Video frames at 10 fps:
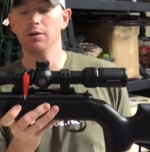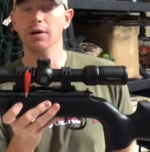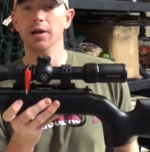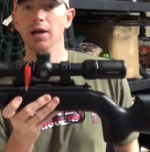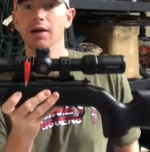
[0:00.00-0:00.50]

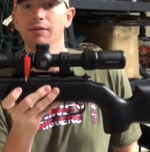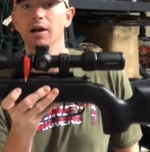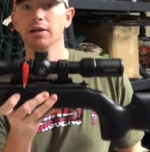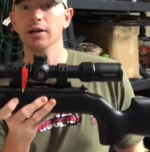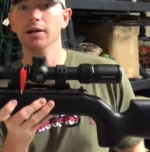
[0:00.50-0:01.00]
I've
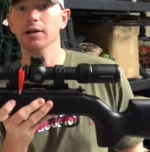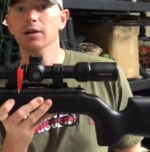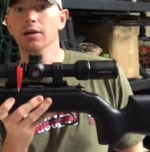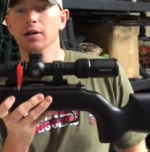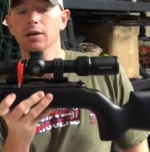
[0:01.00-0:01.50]
got a
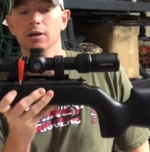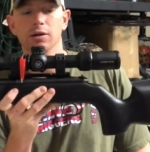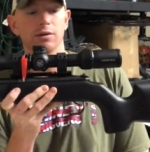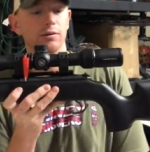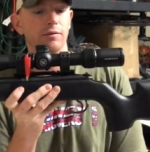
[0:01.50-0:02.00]

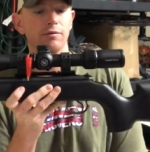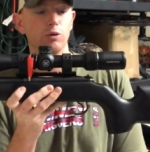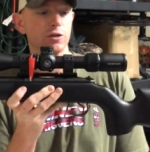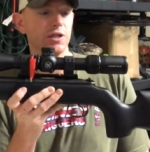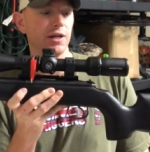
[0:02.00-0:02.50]

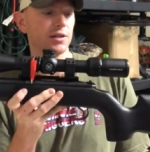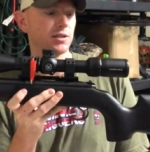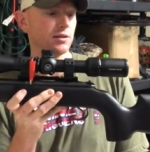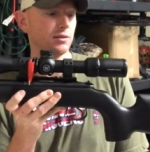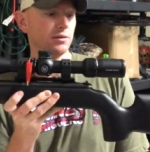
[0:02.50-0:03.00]

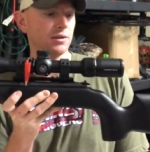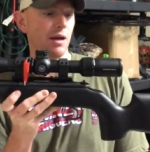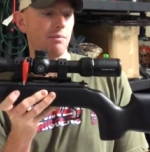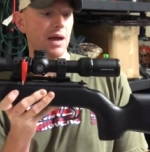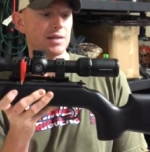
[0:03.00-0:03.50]
Vortex
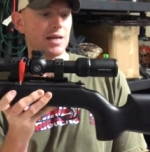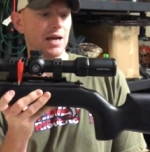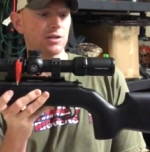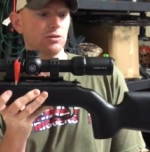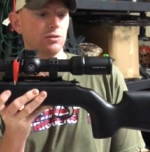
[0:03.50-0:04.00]
Diamondback
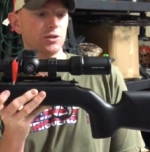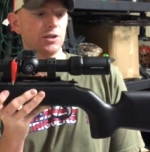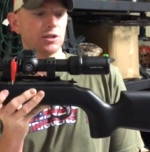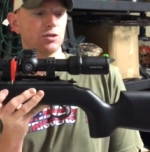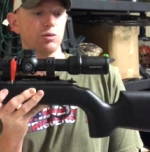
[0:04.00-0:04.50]
Tactical
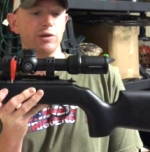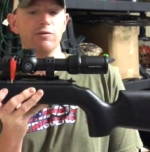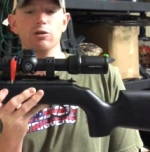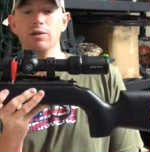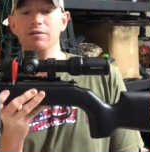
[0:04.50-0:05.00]

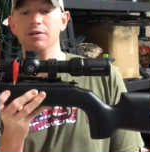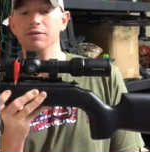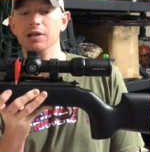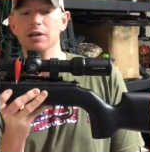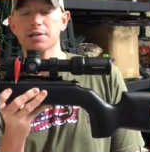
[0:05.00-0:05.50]
6-24 by
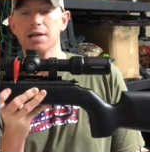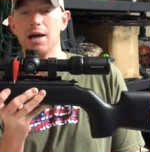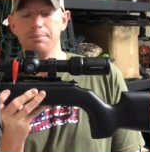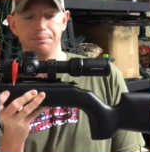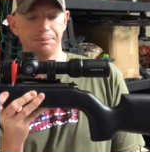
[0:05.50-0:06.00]
50 on
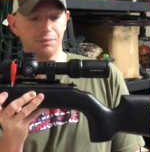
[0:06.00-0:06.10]
top.